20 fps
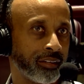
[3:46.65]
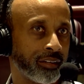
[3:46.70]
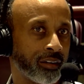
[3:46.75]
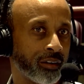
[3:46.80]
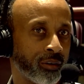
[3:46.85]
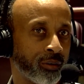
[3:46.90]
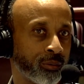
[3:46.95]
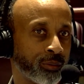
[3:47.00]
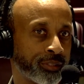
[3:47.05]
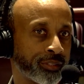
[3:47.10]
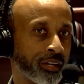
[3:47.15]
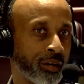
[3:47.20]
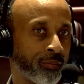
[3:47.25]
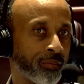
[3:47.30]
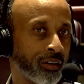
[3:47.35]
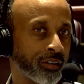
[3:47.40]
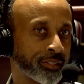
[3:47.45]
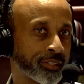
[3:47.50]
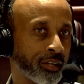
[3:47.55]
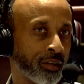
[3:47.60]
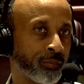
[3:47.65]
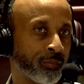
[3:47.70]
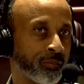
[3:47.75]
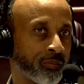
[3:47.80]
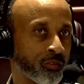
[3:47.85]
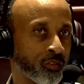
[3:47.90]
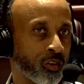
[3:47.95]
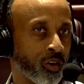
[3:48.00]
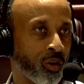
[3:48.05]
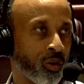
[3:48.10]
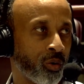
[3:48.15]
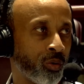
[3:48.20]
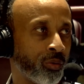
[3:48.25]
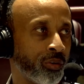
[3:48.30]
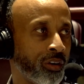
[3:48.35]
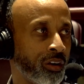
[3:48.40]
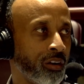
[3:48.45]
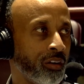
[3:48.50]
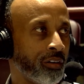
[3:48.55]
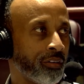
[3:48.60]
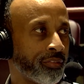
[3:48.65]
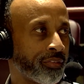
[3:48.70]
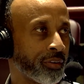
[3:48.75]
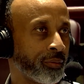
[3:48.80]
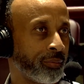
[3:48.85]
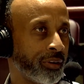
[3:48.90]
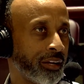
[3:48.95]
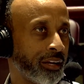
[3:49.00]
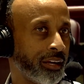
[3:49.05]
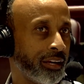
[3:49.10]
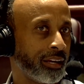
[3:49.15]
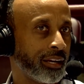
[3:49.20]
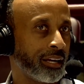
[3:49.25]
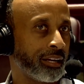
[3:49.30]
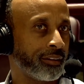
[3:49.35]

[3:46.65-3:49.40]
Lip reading: you know, some role for me,